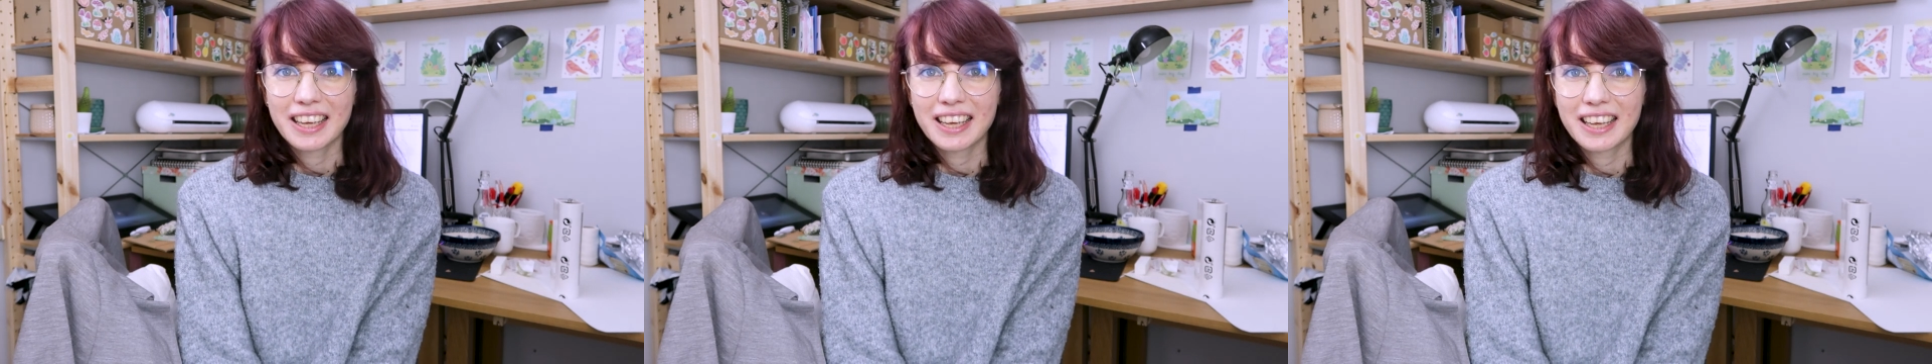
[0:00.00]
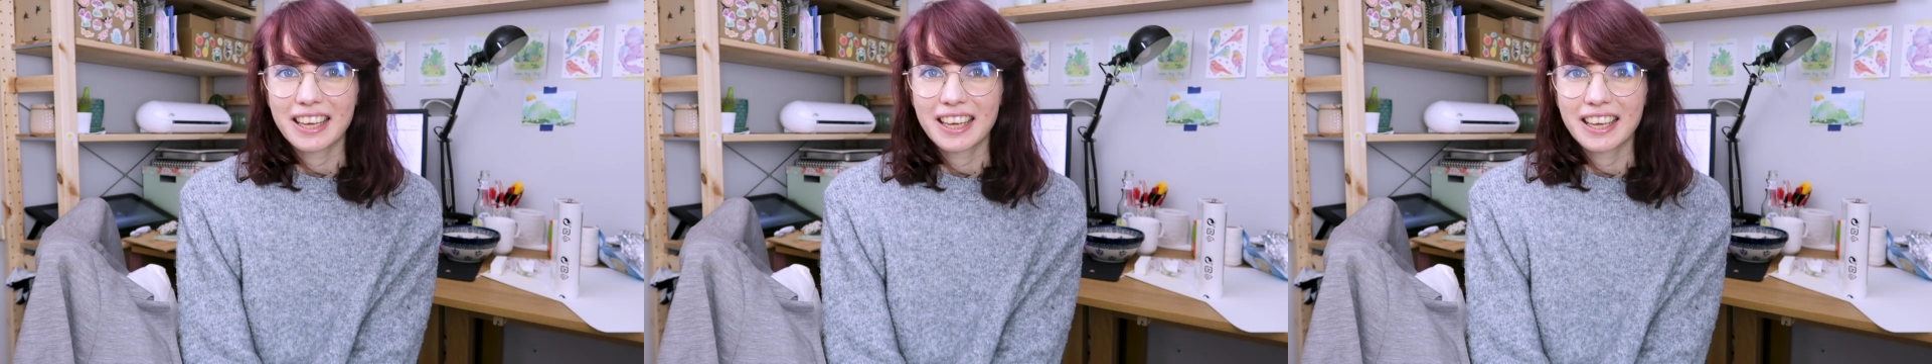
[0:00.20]

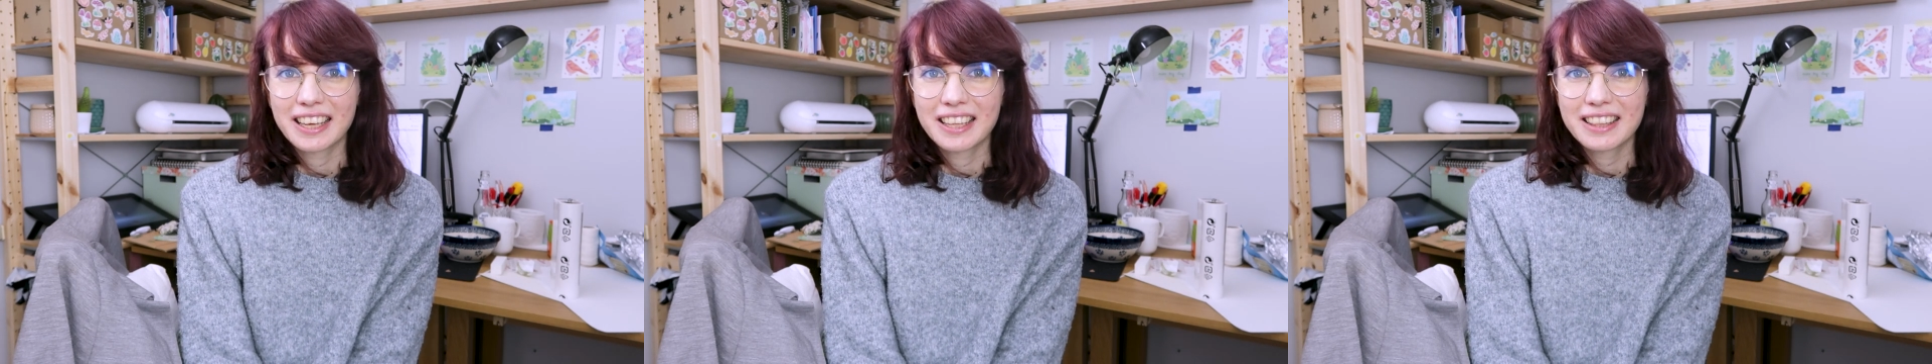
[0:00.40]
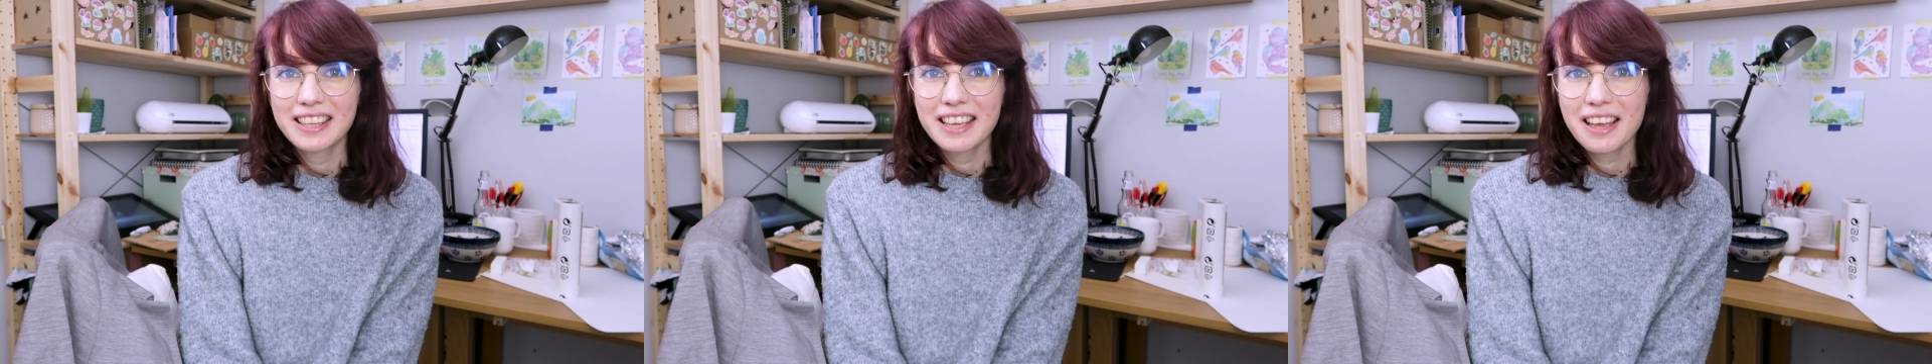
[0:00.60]

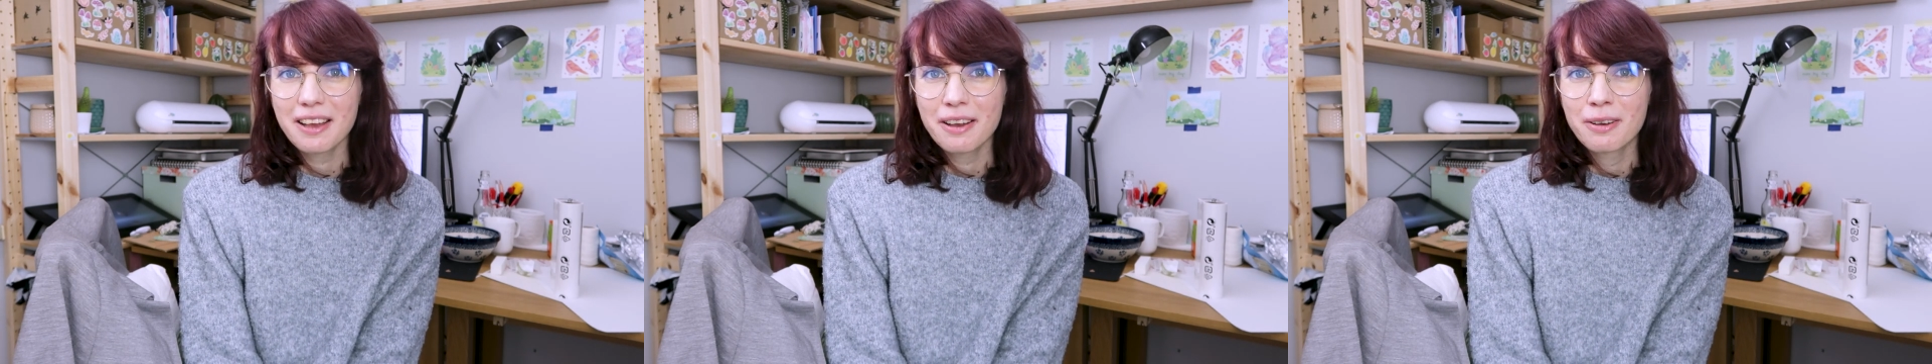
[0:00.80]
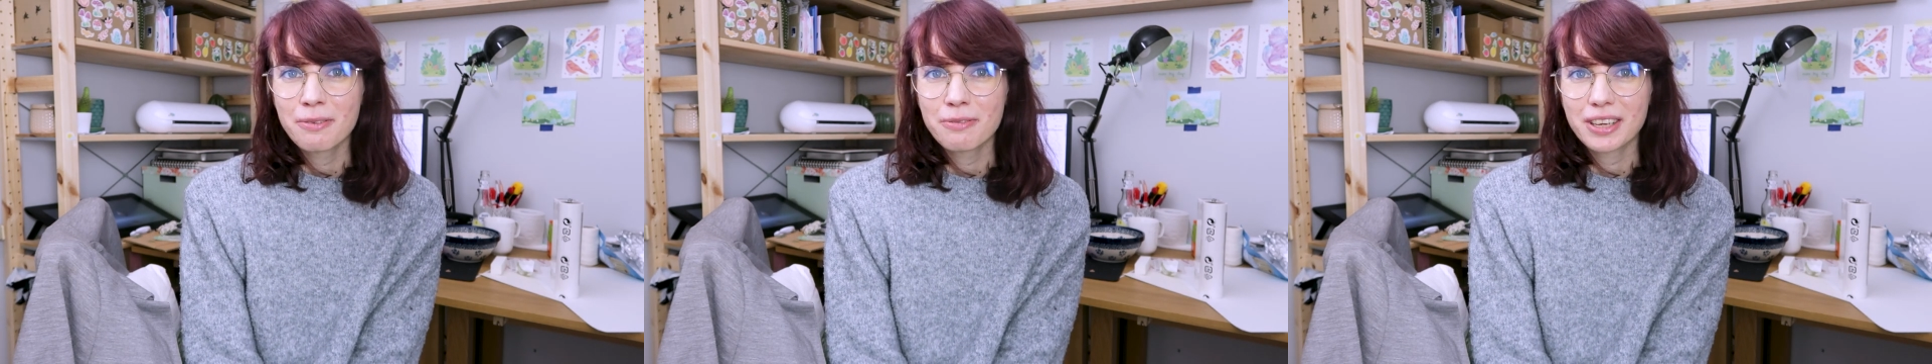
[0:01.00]
And
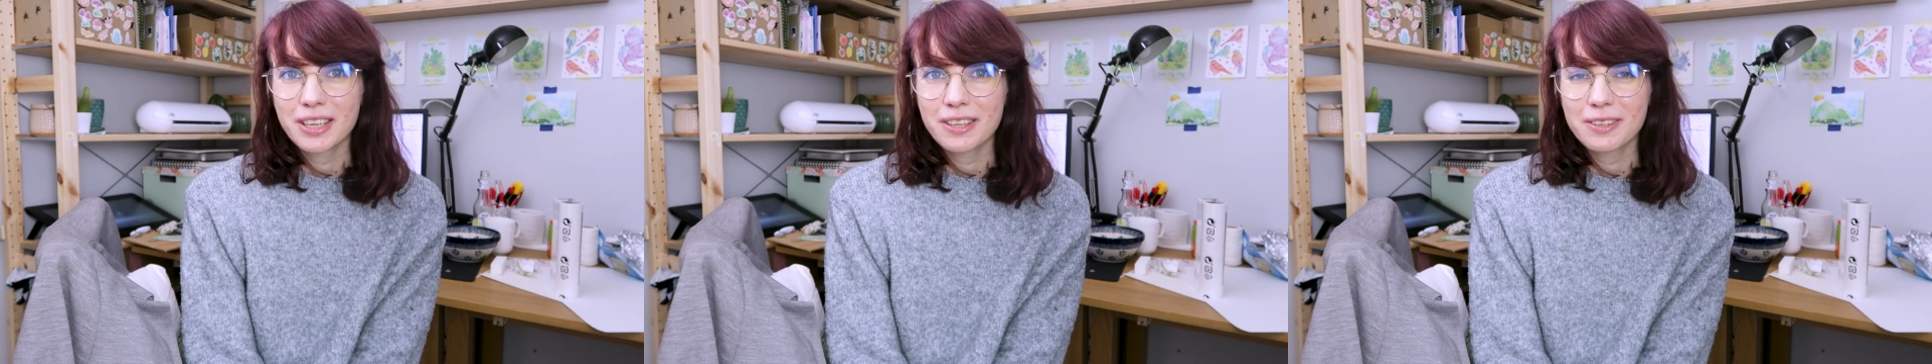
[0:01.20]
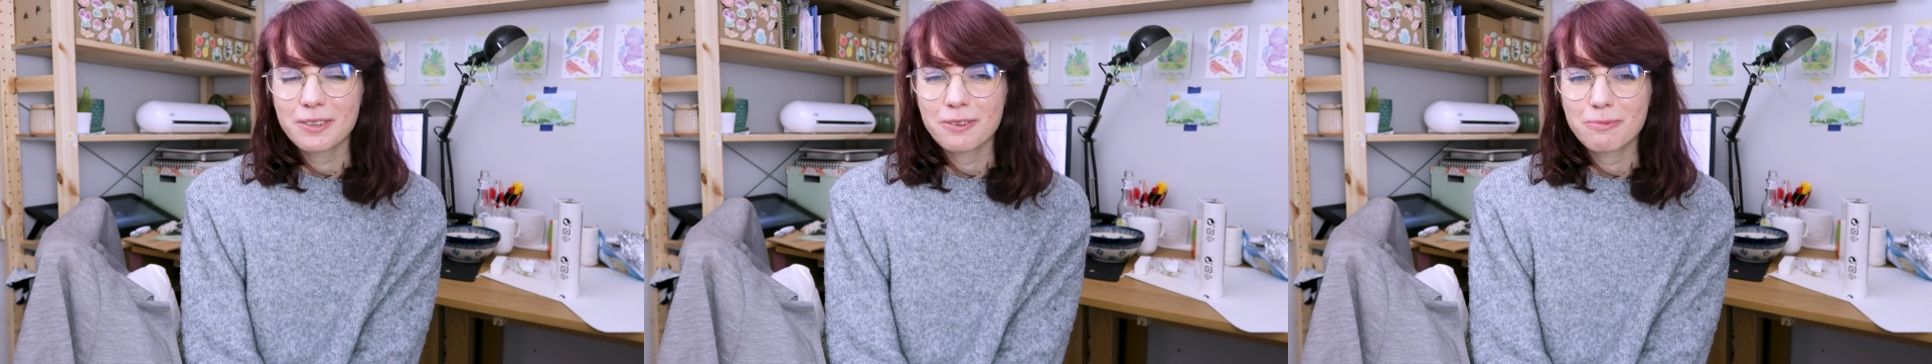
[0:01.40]
yeah,
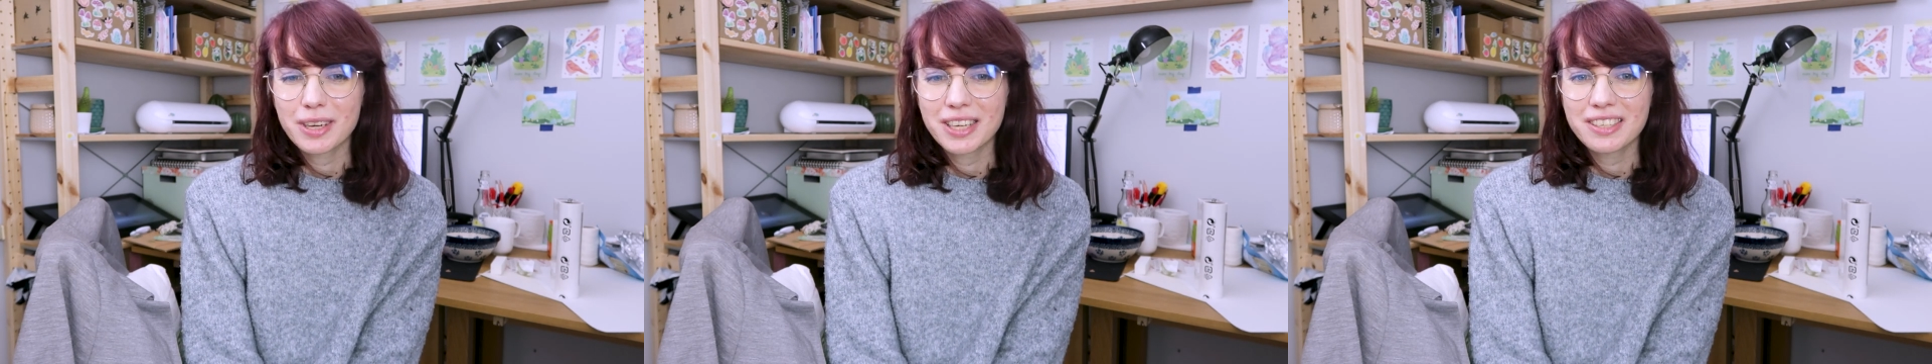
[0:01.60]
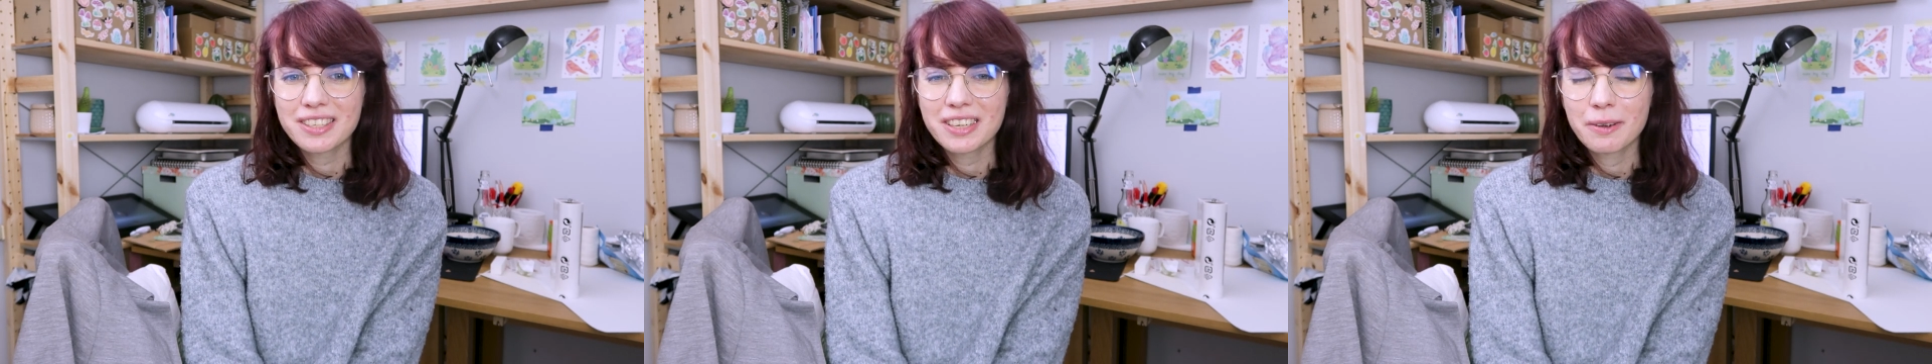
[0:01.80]
thank you so
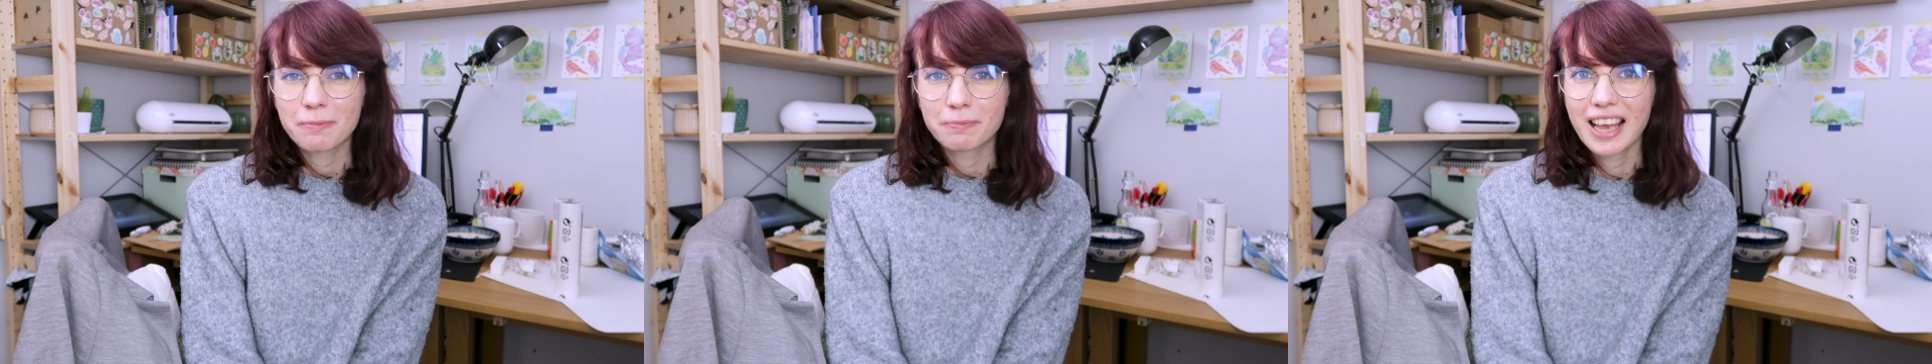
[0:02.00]
much